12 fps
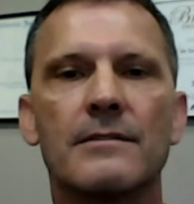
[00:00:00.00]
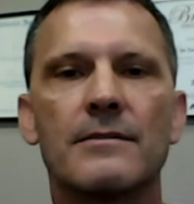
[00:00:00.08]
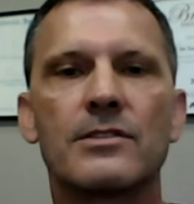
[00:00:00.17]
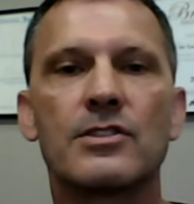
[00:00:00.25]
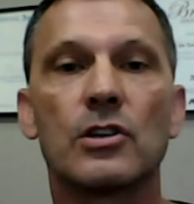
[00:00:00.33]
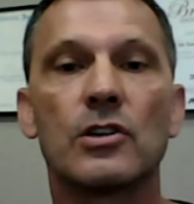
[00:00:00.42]

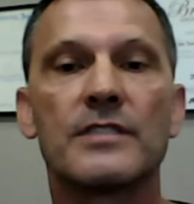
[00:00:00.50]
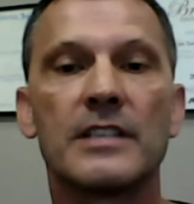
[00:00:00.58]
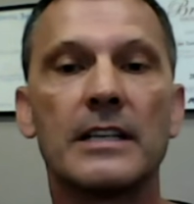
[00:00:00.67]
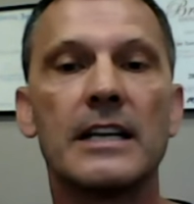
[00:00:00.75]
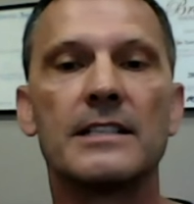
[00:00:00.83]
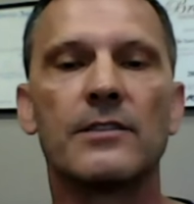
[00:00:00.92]
serves the
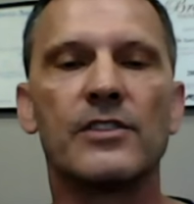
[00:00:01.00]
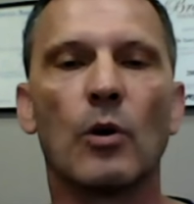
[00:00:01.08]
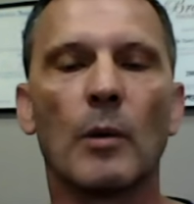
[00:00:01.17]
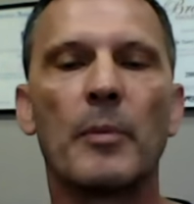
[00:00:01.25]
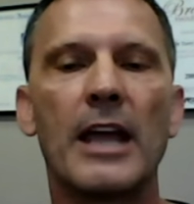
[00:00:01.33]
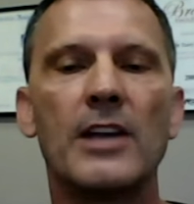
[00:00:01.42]
needs of
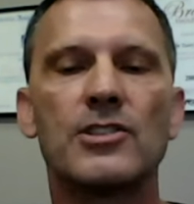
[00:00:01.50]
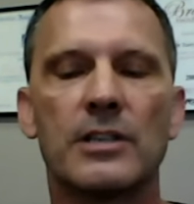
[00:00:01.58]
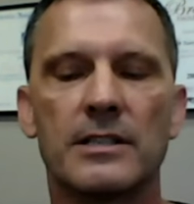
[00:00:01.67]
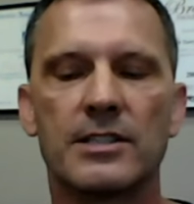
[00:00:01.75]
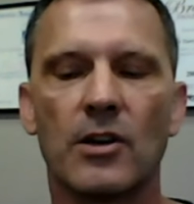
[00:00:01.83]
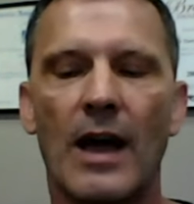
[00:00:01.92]
your
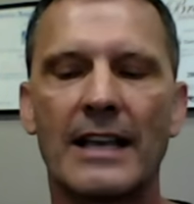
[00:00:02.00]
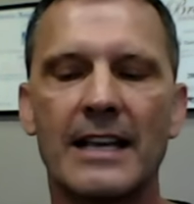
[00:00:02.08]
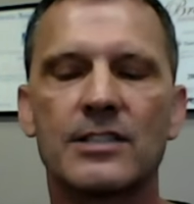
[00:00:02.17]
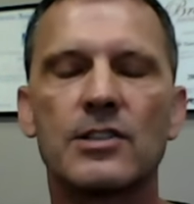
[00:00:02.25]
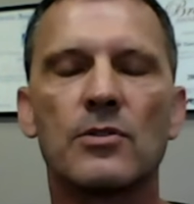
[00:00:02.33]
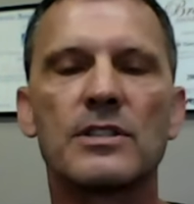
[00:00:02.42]
patient. So I
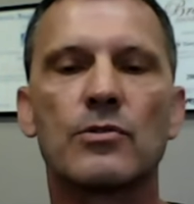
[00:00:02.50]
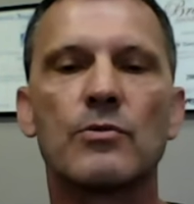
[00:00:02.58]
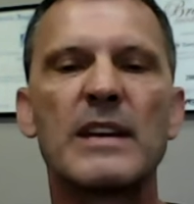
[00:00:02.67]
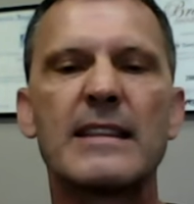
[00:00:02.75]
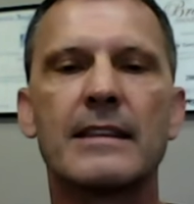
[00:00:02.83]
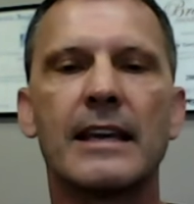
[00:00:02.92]
guess those
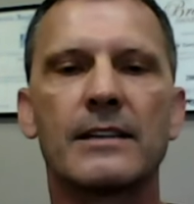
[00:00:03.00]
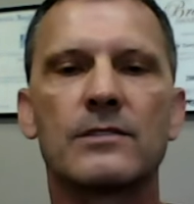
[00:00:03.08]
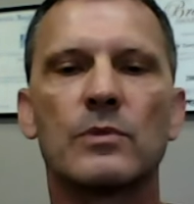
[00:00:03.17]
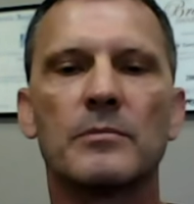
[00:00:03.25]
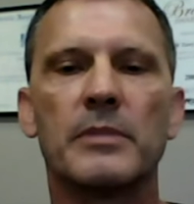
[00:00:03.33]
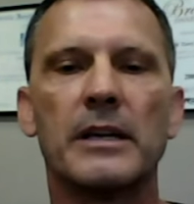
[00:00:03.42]
three things
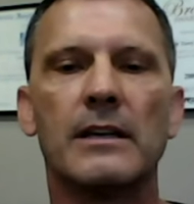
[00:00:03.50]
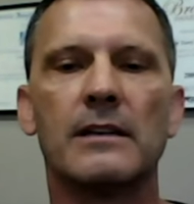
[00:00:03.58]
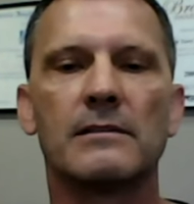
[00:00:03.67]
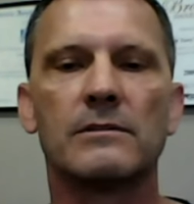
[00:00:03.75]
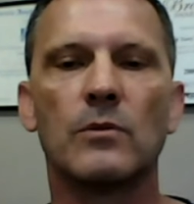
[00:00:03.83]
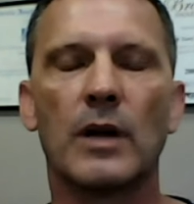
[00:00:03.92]
would be
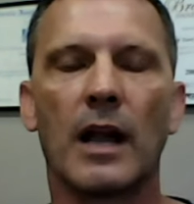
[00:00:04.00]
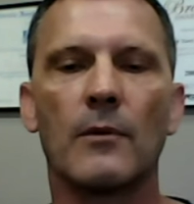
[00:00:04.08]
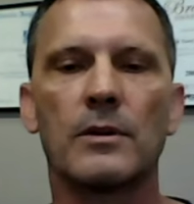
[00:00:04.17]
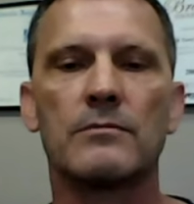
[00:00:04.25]
what I would